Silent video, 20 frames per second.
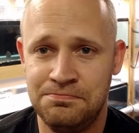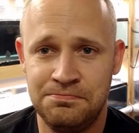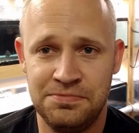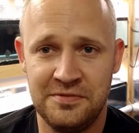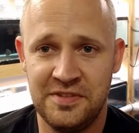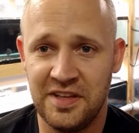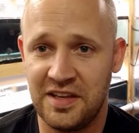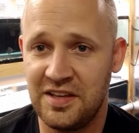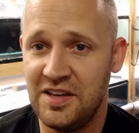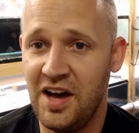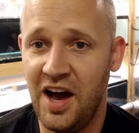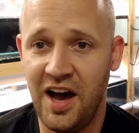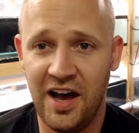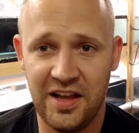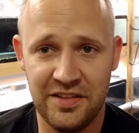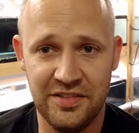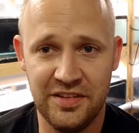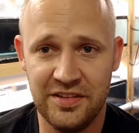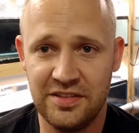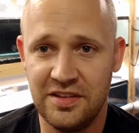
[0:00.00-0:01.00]
the
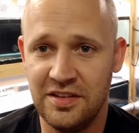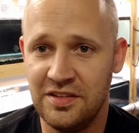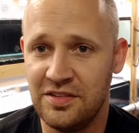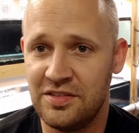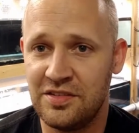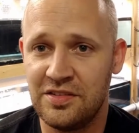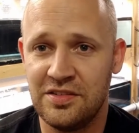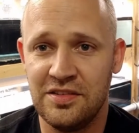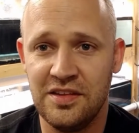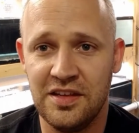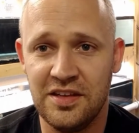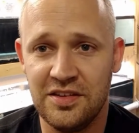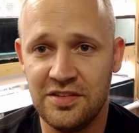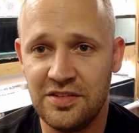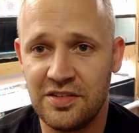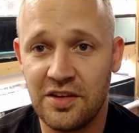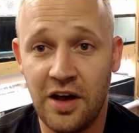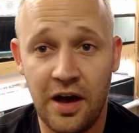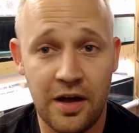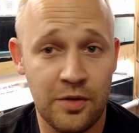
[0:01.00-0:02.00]
cotton that these
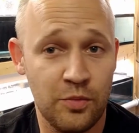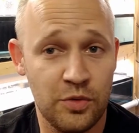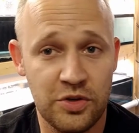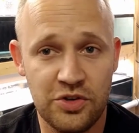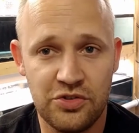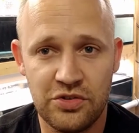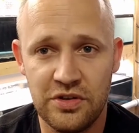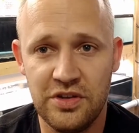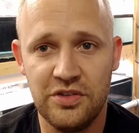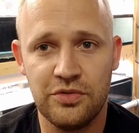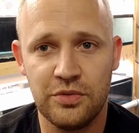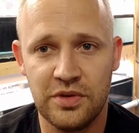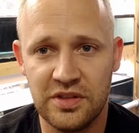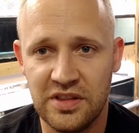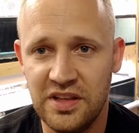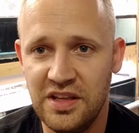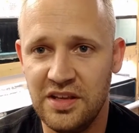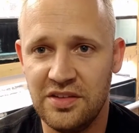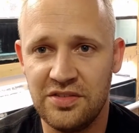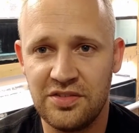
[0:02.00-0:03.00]
cottonwood trees
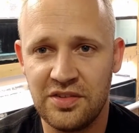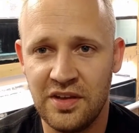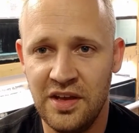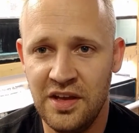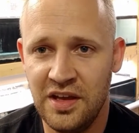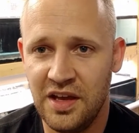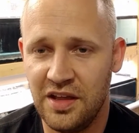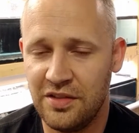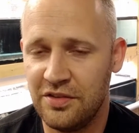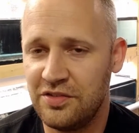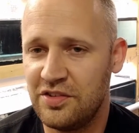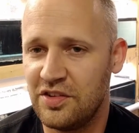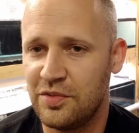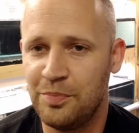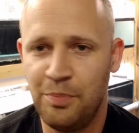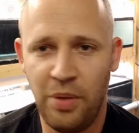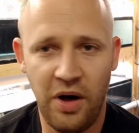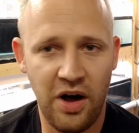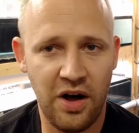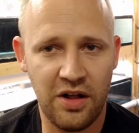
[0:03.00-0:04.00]
release, and there's just
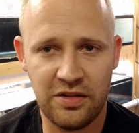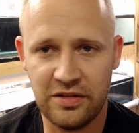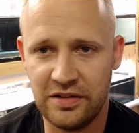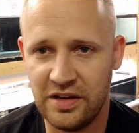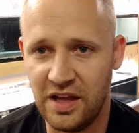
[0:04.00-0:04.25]
pollen